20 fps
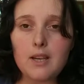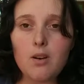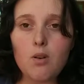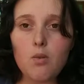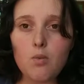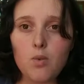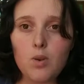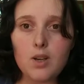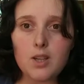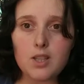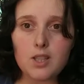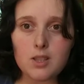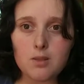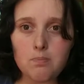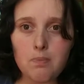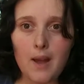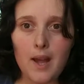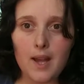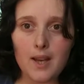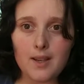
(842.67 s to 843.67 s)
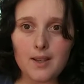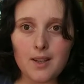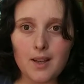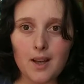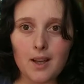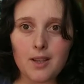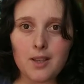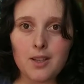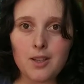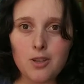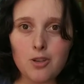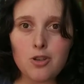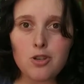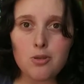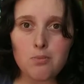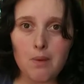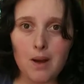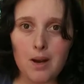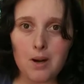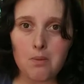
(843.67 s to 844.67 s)
don't want to spend a huge
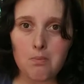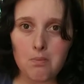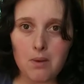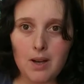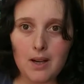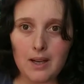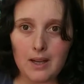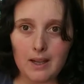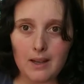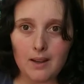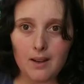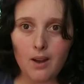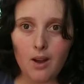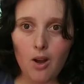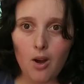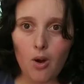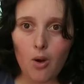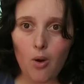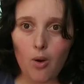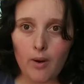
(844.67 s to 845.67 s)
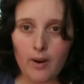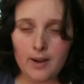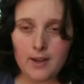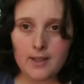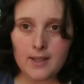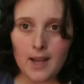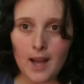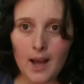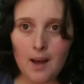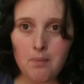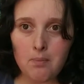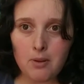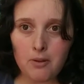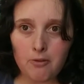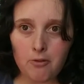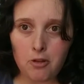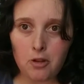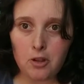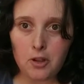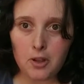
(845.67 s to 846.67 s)
amount of money on a tablet
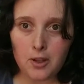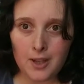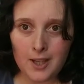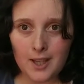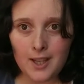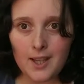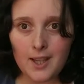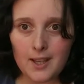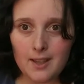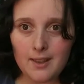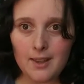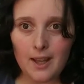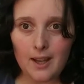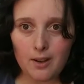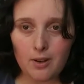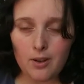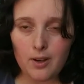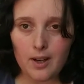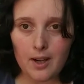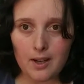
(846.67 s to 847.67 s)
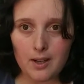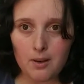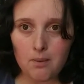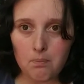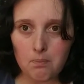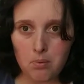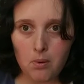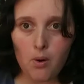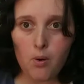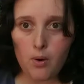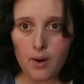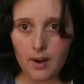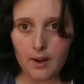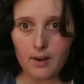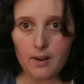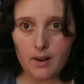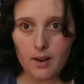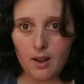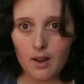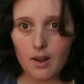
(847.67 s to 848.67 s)
for their kid that could end up broken.
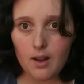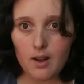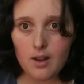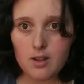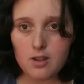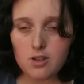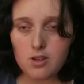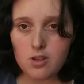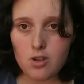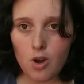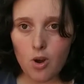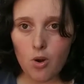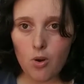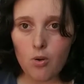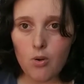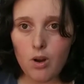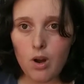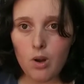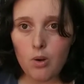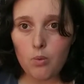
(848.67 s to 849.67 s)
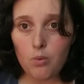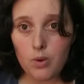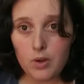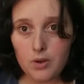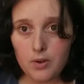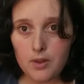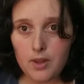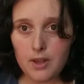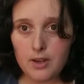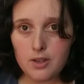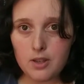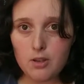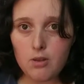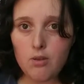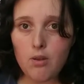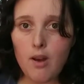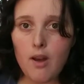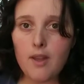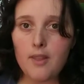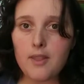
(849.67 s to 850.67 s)
So what
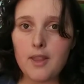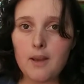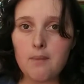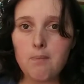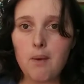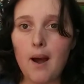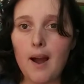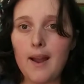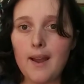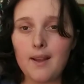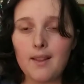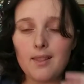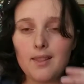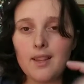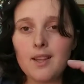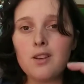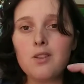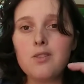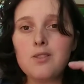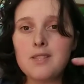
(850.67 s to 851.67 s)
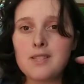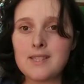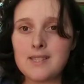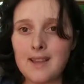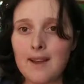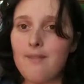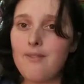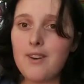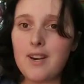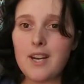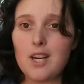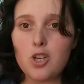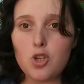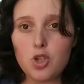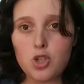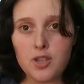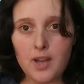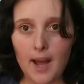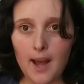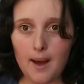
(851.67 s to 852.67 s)
do? They buy a little
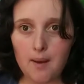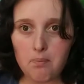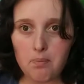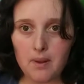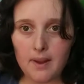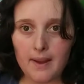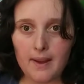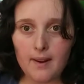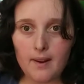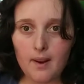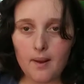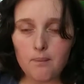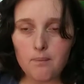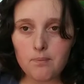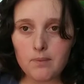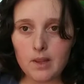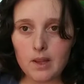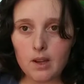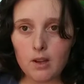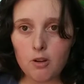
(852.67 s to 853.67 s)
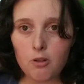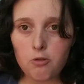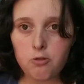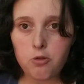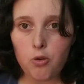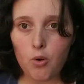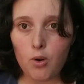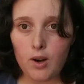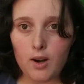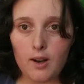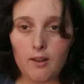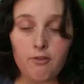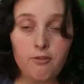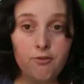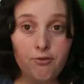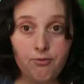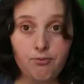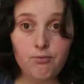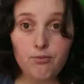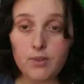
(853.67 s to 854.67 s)
7-inch tablet for a,
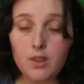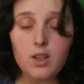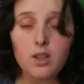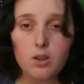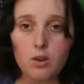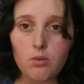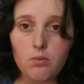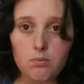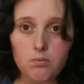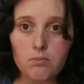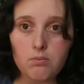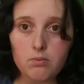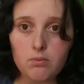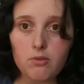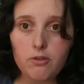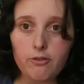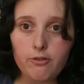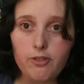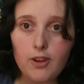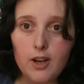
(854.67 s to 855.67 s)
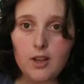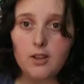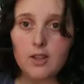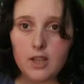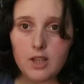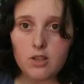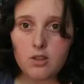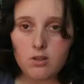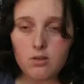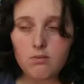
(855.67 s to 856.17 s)
fairly,